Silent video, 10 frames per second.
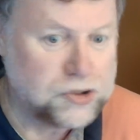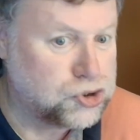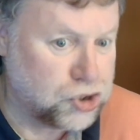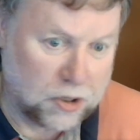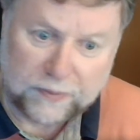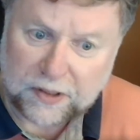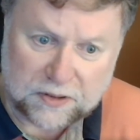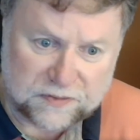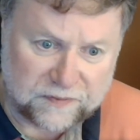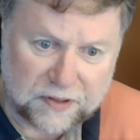Germany
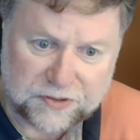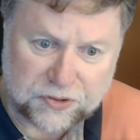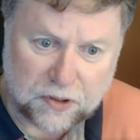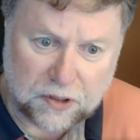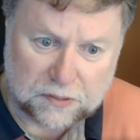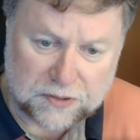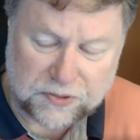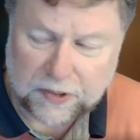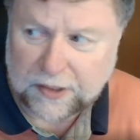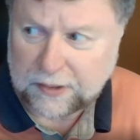is very strong this
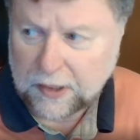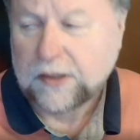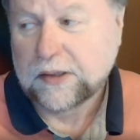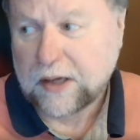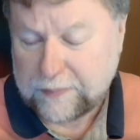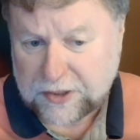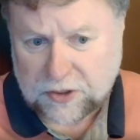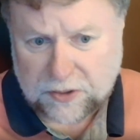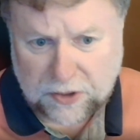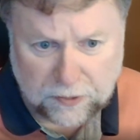way. I
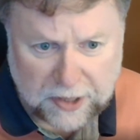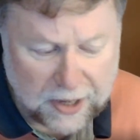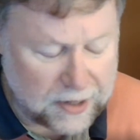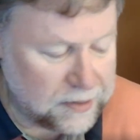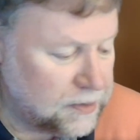mentioned the UK.